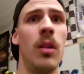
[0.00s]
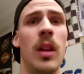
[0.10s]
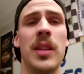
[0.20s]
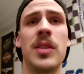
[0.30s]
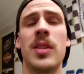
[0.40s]

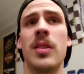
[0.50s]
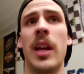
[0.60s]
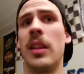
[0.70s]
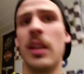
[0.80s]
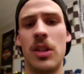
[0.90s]
Let's
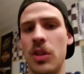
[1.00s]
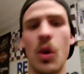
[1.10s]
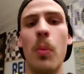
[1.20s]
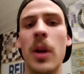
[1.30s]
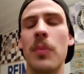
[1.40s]
like, it just
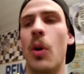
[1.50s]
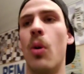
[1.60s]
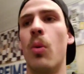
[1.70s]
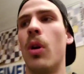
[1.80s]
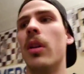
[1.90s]
opened up the
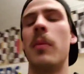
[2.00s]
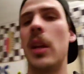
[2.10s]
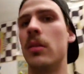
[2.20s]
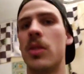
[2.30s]
whole world. I mean,